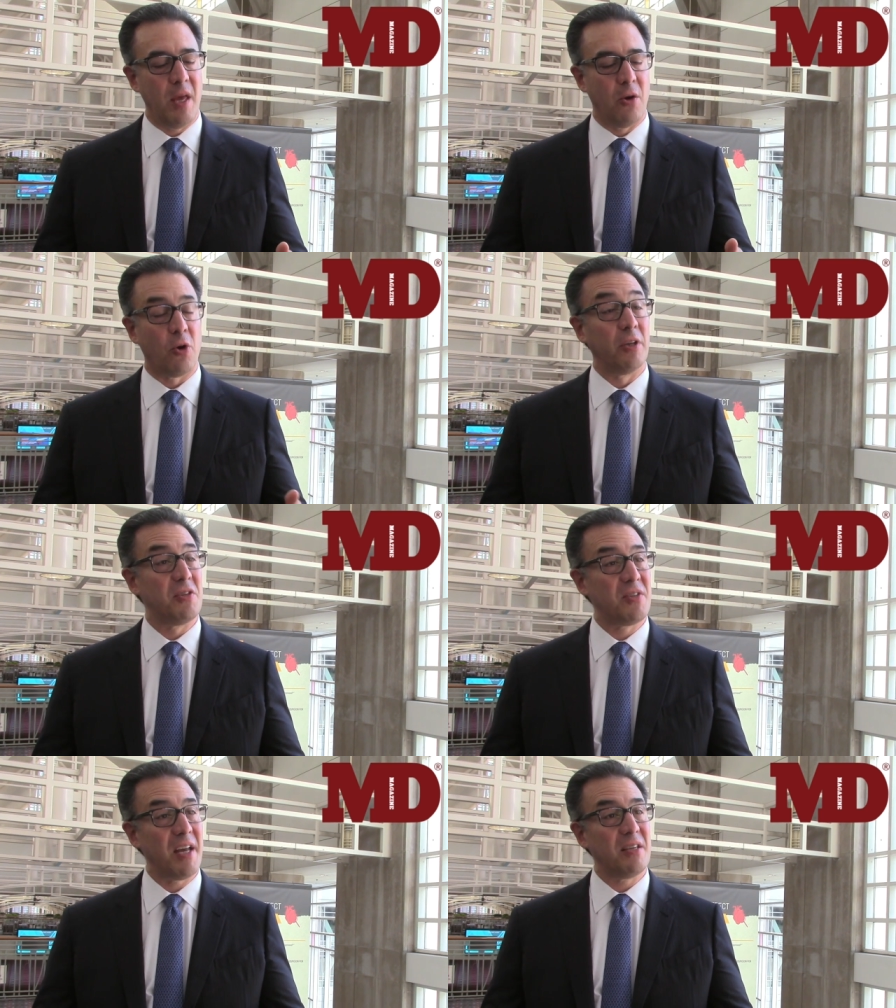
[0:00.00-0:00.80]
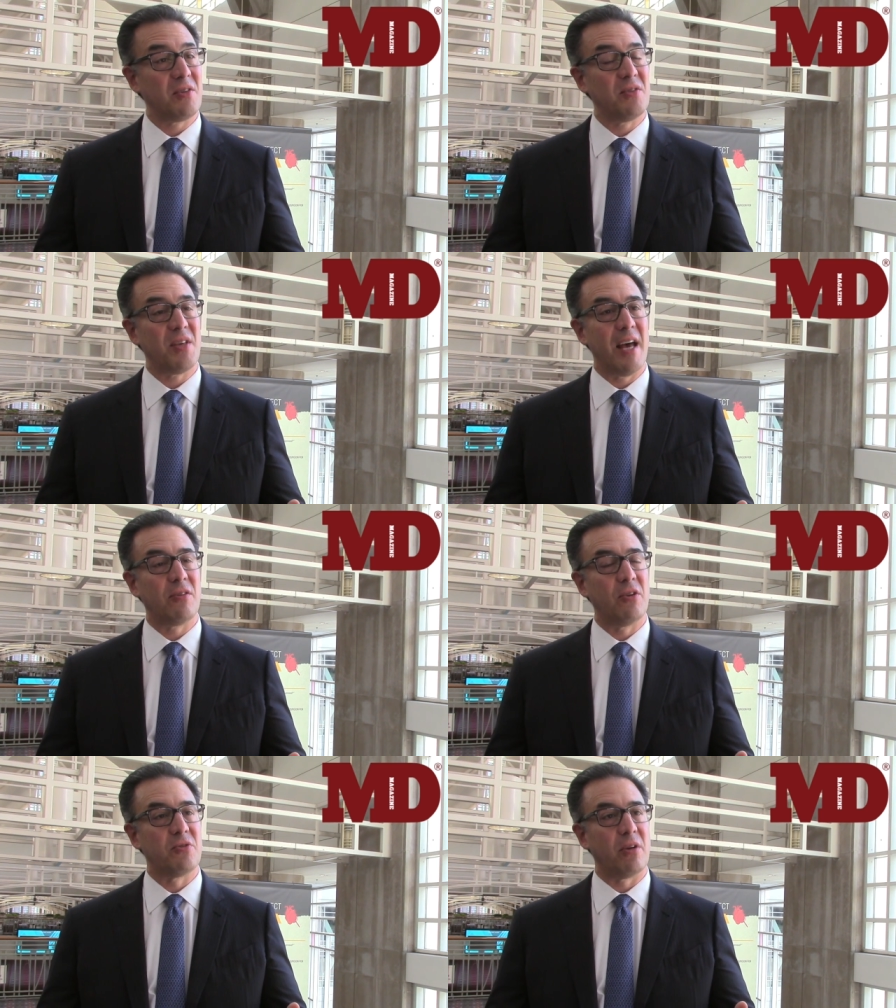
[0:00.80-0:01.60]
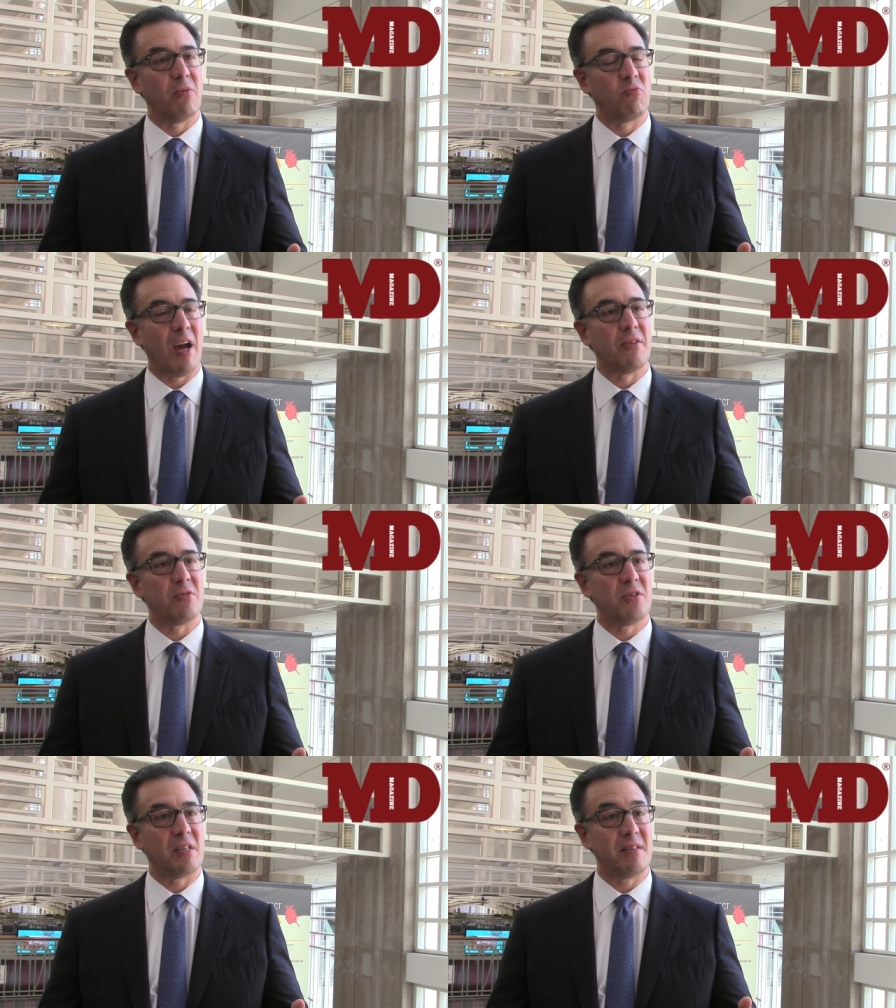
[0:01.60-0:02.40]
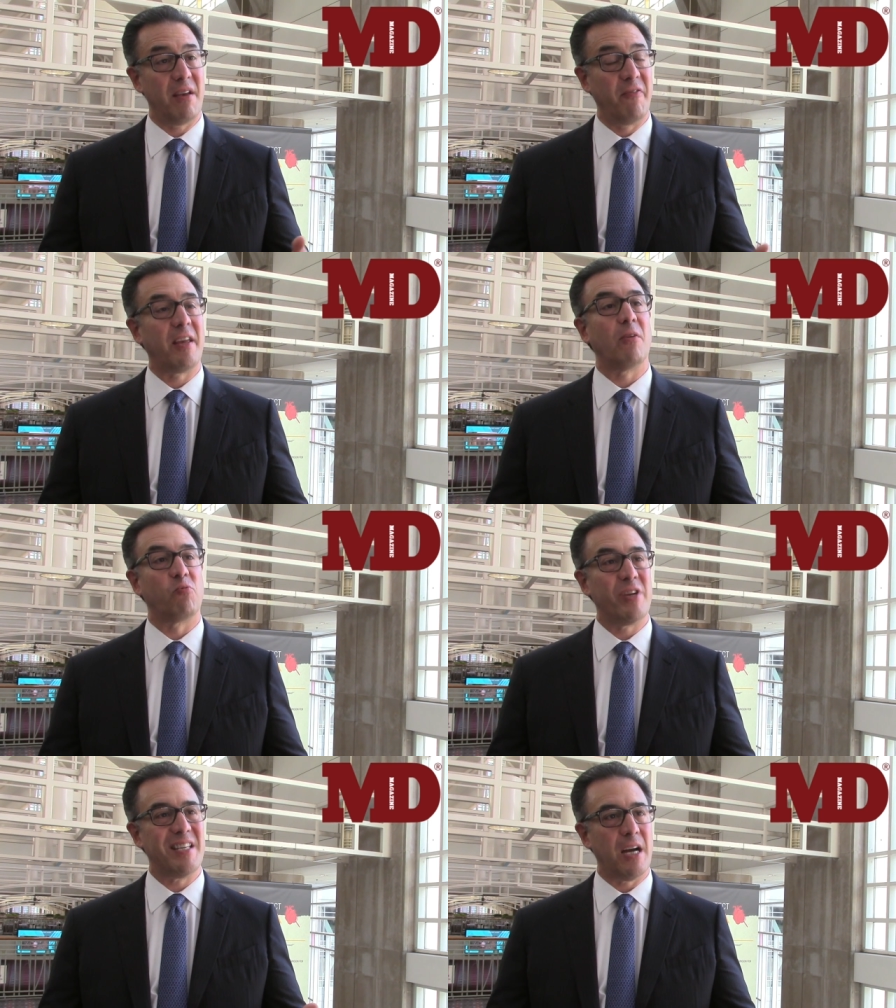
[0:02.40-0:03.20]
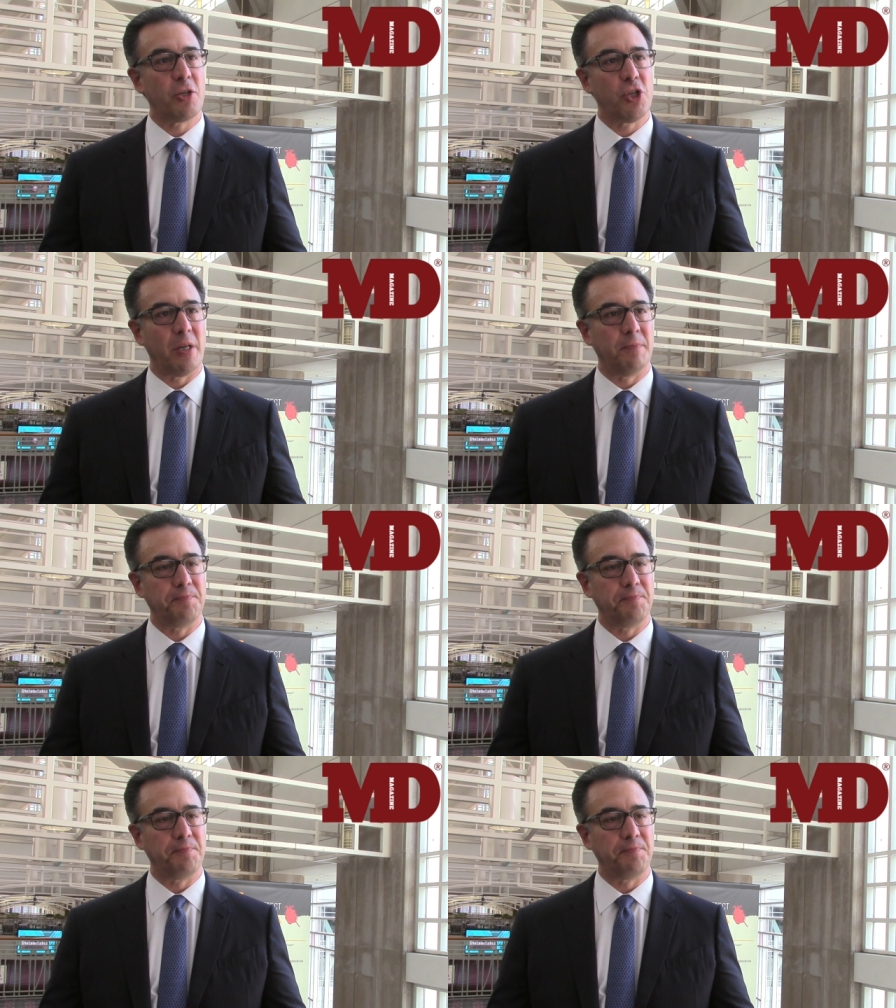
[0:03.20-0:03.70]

in early studies is that there's a rather significant reduction